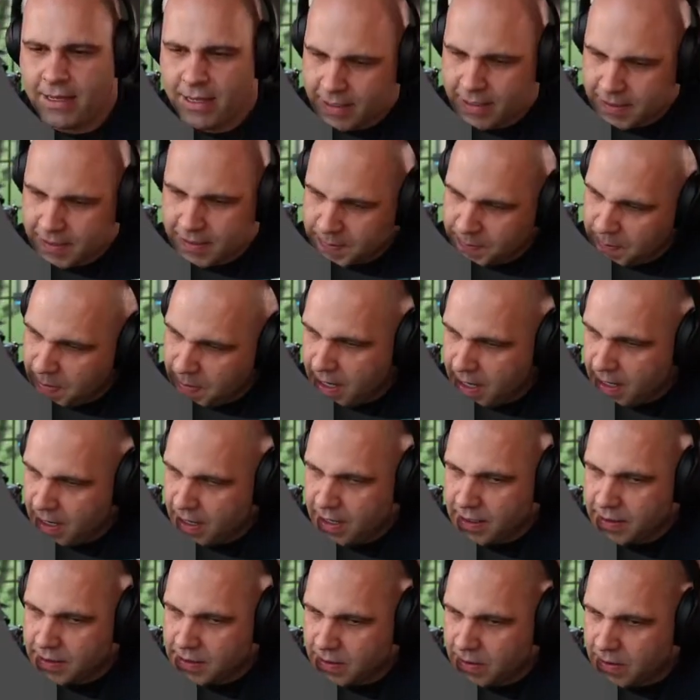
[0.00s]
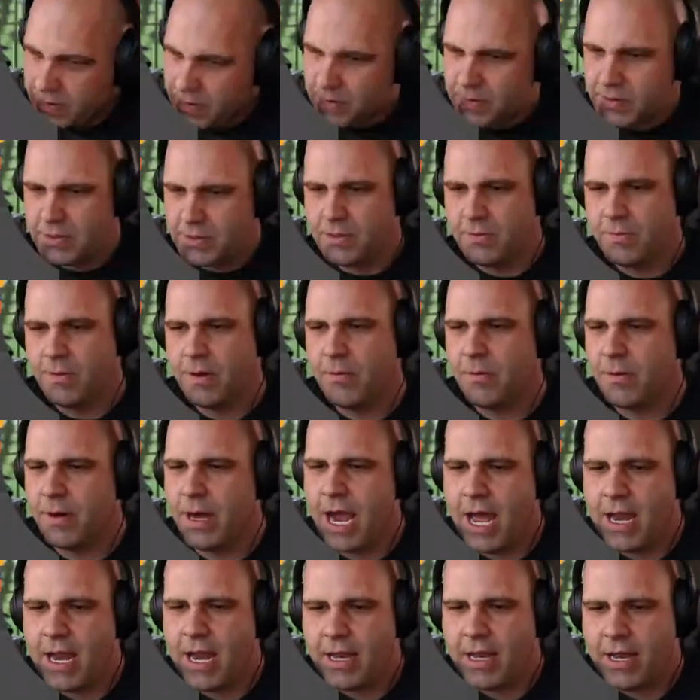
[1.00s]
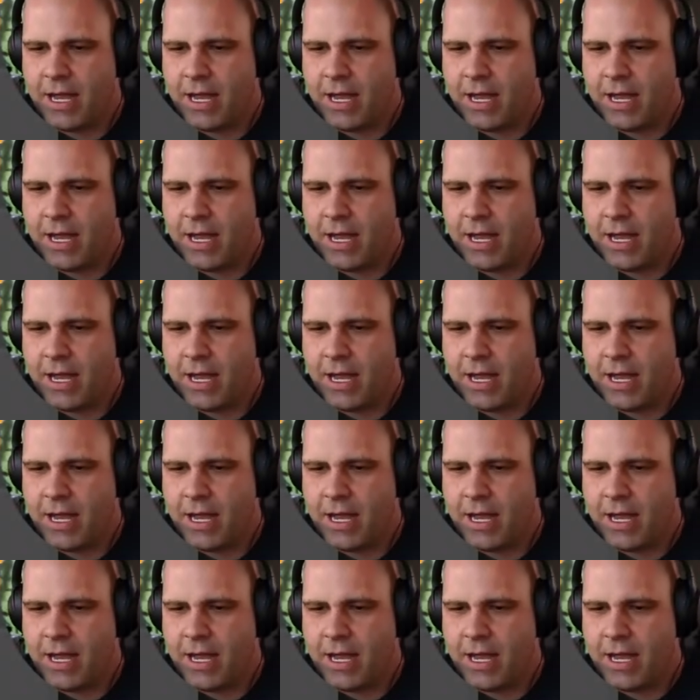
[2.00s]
it's been so where we're at.